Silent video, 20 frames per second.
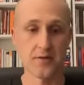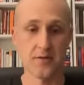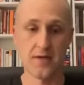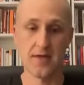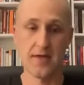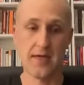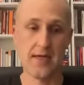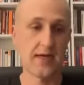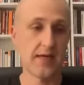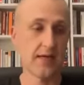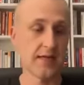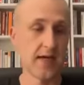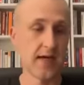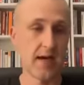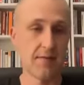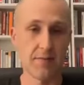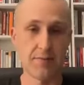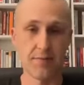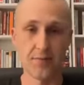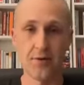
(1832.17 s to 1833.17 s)
So like
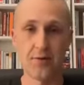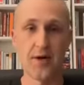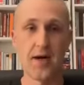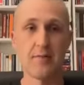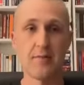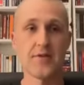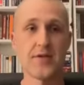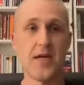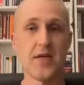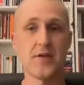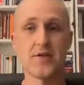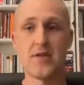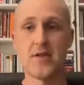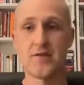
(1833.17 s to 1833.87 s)
anytime the program changes,